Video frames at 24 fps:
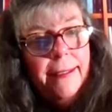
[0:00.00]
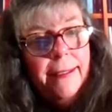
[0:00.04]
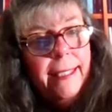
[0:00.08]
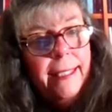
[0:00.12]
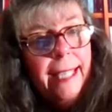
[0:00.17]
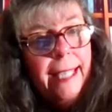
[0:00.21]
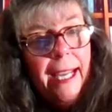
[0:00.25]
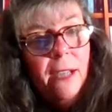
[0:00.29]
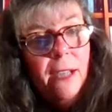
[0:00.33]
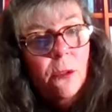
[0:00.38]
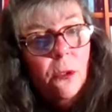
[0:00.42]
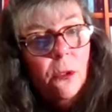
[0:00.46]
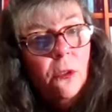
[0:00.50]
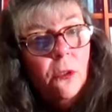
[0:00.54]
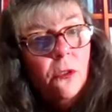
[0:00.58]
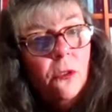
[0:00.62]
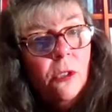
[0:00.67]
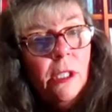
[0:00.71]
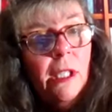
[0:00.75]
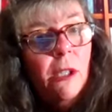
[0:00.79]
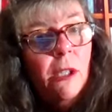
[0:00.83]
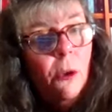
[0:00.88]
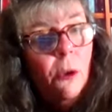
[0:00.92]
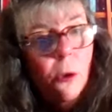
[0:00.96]
it out,
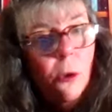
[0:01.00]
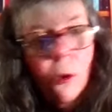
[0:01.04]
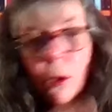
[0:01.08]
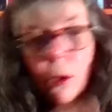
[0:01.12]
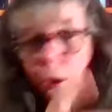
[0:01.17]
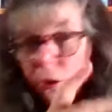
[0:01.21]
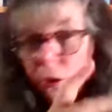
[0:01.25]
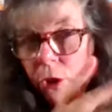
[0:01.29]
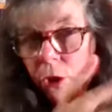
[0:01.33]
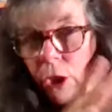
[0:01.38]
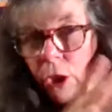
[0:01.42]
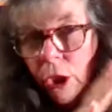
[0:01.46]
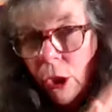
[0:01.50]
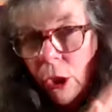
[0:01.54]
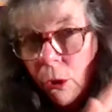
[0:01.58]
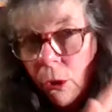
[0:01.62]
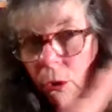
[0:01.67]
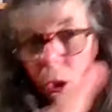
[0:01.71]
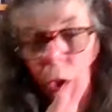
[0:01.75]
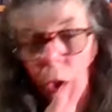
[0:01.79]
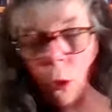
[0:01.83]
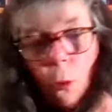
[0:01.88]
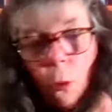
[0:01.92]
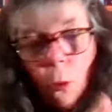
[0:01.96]
or, you
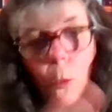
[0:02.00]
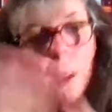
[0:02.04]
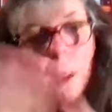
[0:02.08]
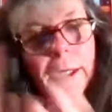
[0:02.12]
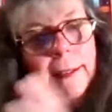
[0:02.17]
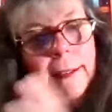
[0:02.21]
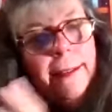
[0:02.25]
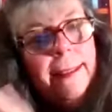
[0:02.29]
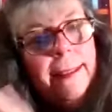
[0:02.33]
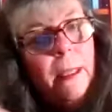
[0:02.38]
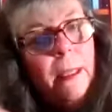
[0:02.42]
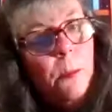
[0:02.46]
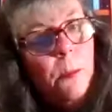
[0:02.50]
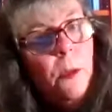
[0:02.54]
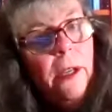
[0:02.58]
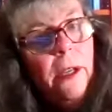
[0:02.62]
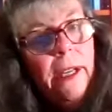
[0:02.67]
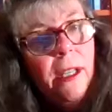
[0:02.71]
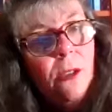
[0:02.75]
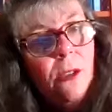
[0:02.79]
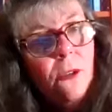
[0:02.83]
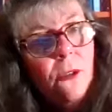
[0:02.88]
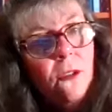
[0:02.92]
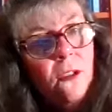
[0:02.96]
know, went somewhere
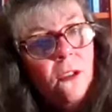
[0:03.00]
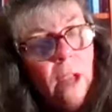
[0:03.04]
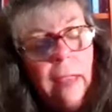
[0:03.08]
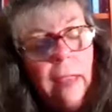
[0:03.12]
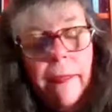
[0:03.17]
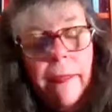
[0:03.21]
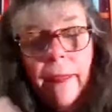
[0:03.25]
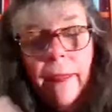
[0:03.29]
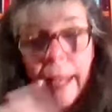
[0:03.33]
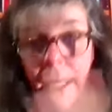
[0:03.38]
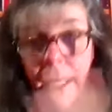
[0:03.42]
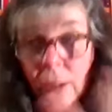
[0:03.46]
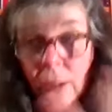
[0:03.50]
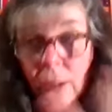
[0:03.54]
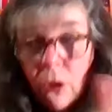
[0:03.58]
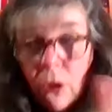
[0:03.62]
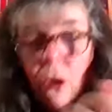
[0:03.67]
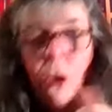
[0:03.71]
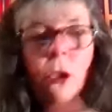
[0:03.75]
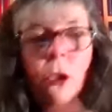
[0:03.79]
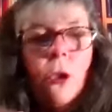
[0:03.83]
else, and then,